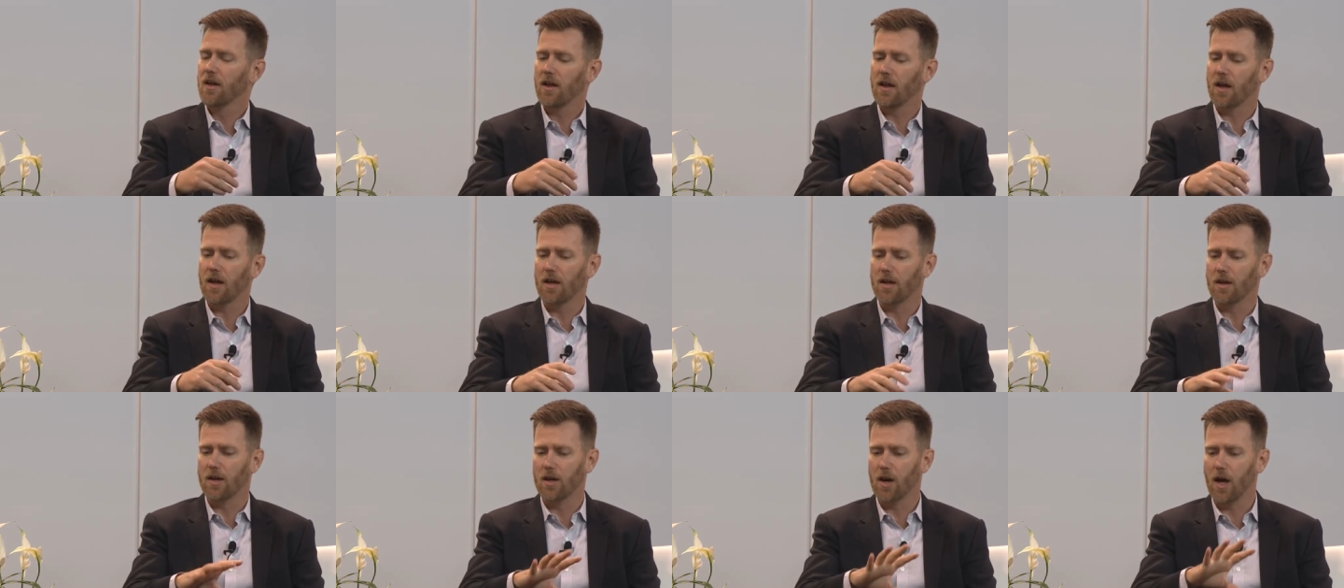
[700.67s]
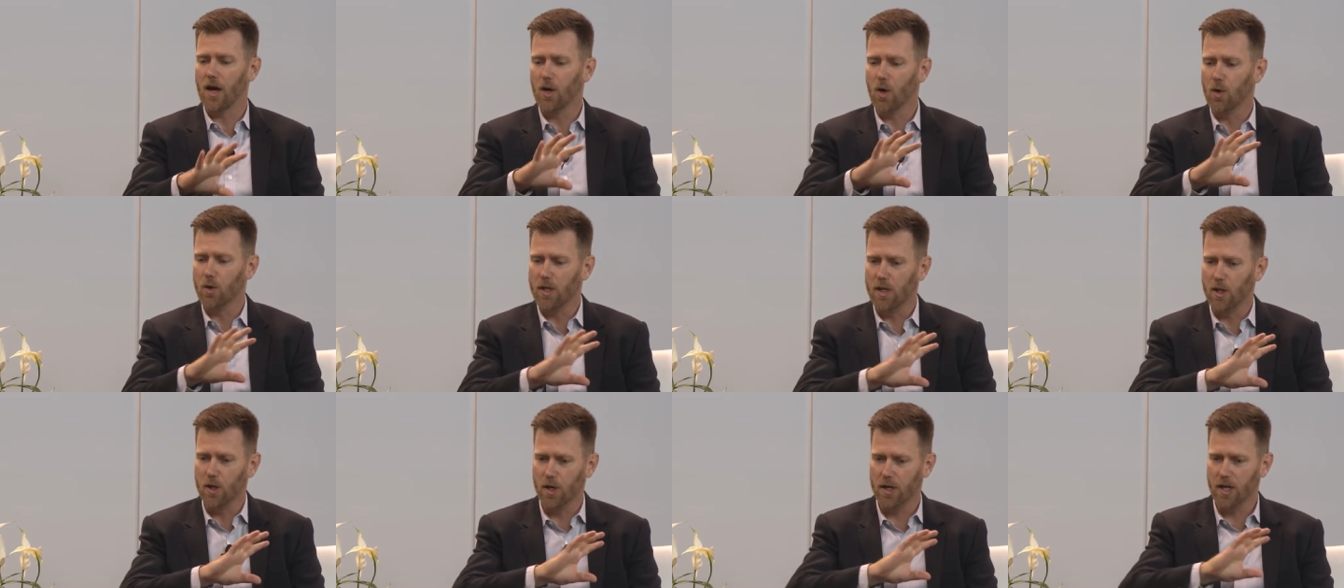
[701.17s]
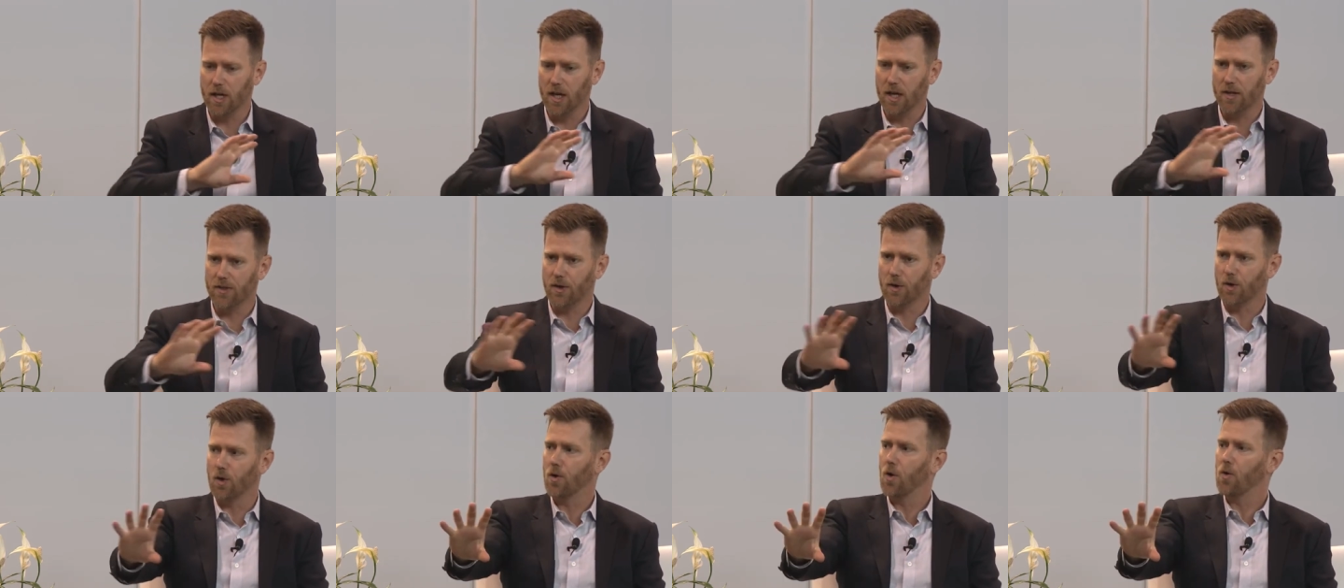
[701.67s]
uh, not only looking
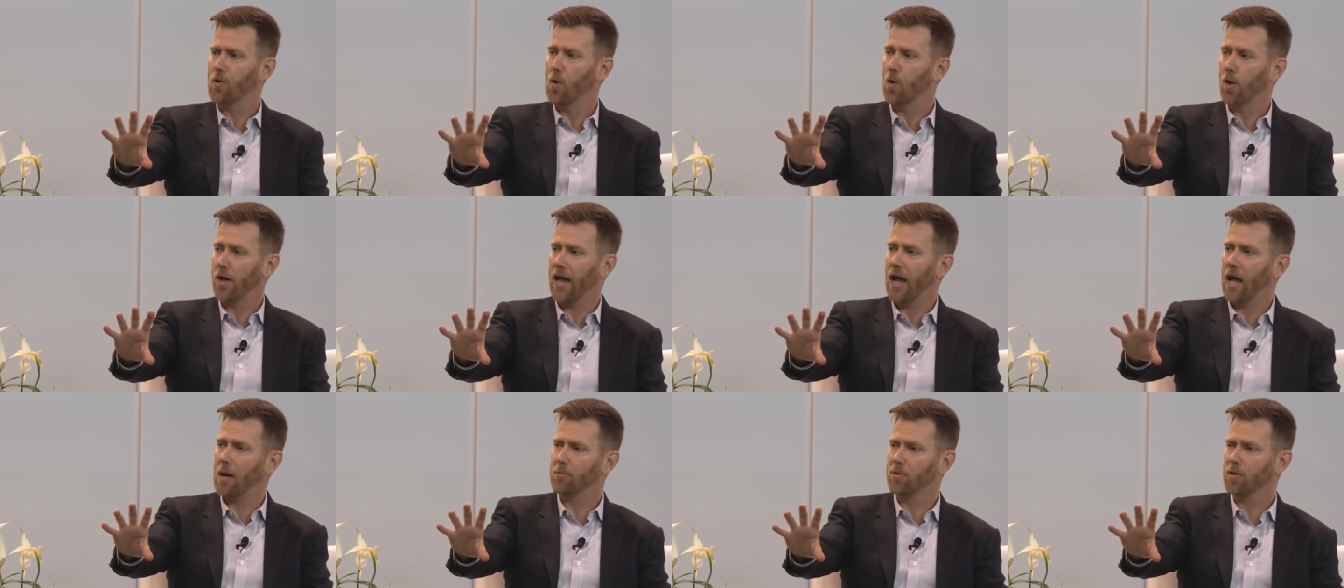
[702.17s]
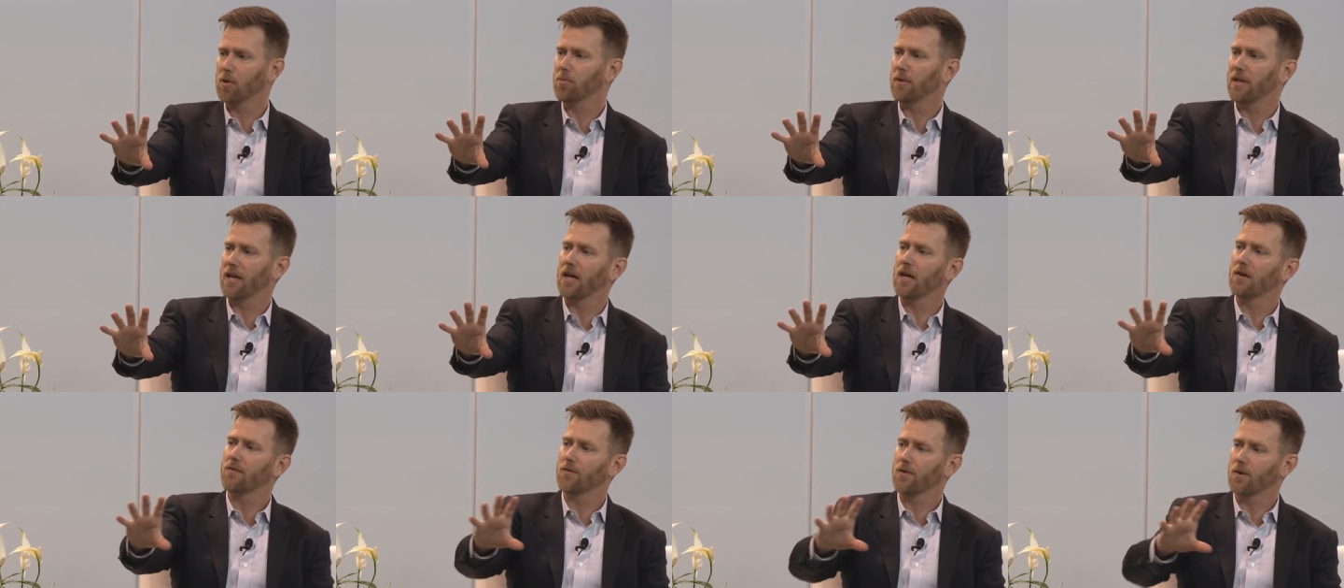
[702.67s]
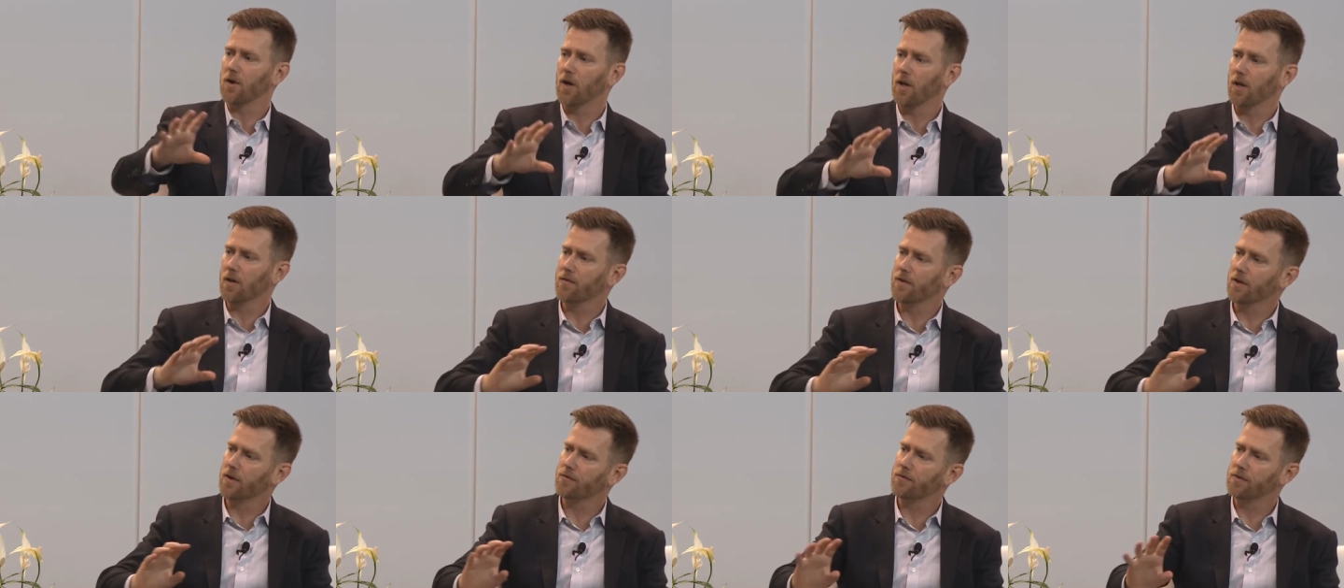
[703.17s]
at their whole capital plan for
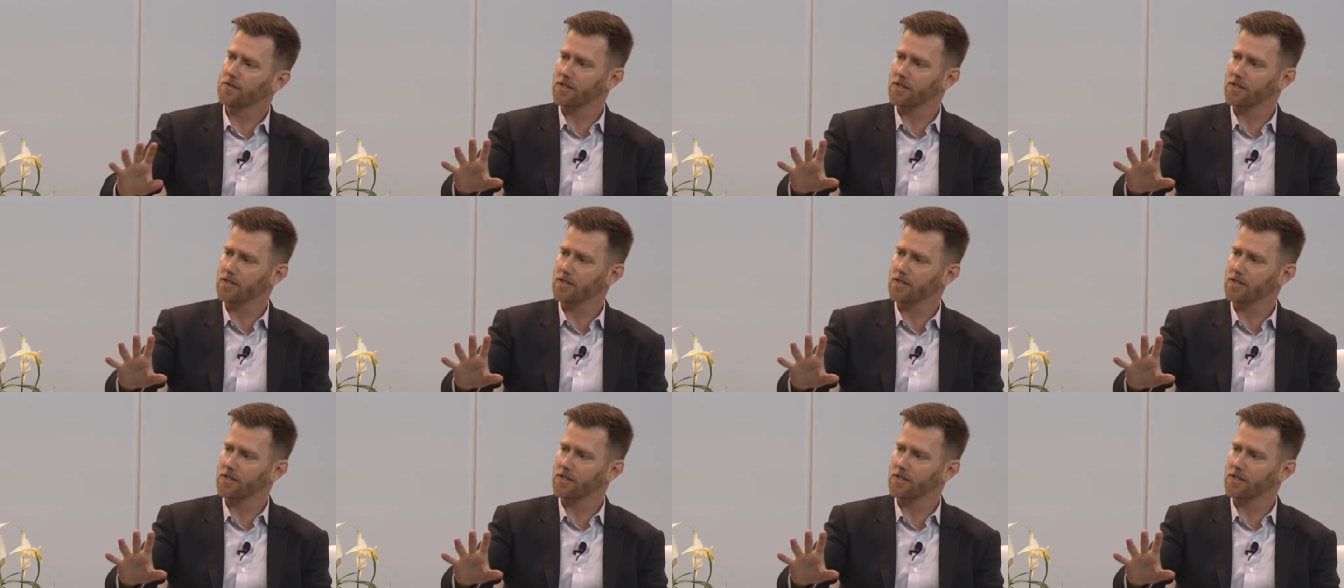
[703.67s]
all of their mm-hmm.